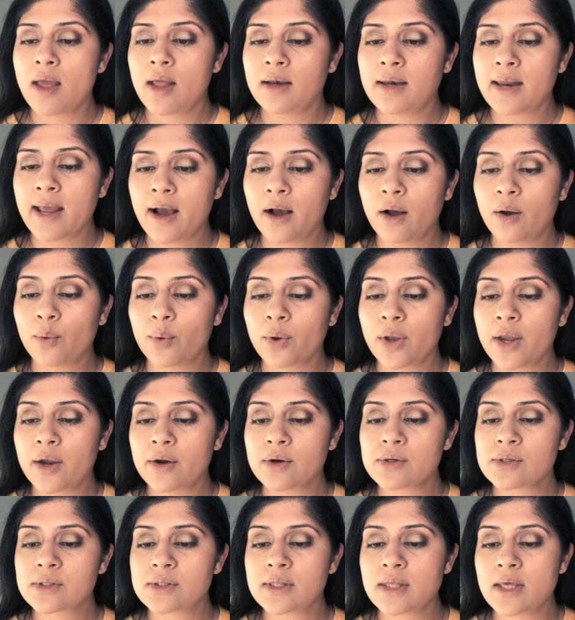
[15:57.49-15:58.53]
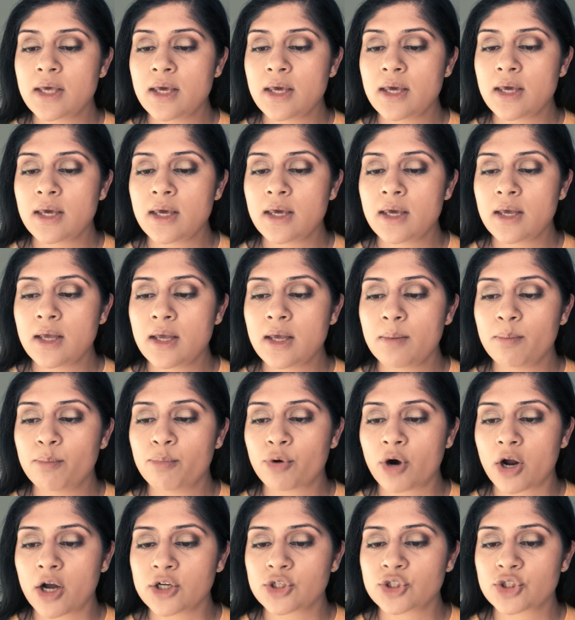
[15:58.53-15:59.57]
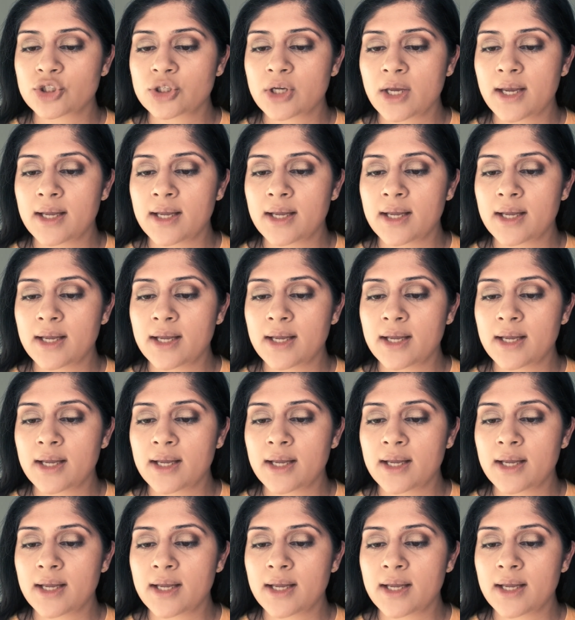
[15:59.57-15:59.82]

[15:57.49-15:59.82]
Now here's the brush.